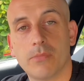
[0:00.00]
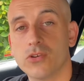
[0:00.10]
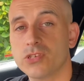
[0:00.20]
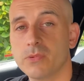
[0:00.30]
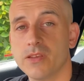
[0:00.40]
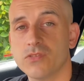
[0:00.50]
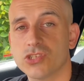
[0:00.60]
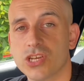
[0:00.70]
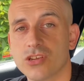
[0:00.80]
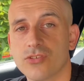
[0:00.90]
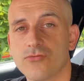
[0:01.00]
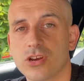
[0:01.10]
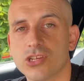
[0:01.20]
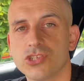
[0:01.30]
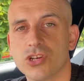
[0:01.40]
Possibly even check your
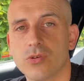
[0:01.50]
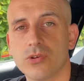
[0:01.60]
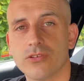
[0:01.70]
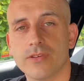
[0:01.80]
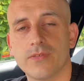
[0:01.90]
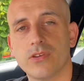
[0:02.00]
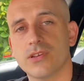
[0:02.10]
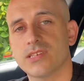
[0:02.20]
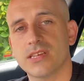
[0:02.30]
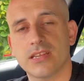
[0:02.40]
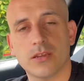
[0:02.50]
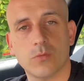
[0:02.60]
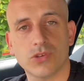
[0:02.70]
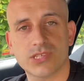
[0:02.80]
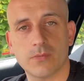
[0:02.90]
right shoulder if you could see that there
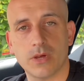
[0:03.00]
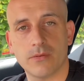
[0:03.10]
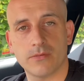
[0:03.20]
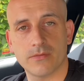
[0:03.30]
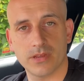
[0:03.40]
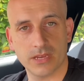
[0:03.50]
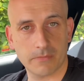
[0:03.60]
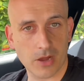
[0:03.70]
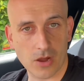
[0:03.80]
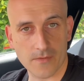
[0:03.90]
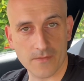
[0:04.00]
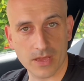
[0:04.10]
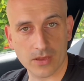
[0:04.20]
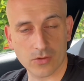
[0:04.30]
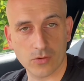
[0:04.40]
was someone in a parked
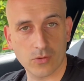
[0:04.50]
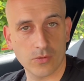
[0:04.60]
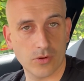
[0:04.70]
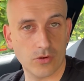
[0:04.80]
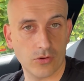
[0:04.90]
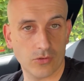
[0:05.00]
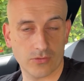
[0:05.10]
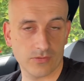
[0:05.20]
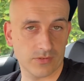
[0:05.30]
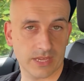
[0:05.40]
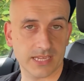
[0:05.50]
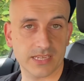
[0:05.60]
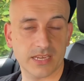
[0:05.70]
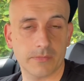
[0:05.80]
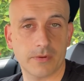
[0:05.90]
vehicle or
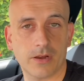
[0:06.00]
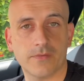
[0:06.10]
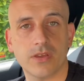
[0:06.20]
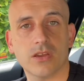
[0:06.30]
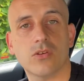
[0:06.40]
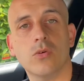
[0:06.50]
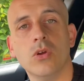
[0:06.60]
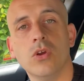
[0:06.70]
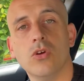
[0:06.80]
getting in a parked vehicle,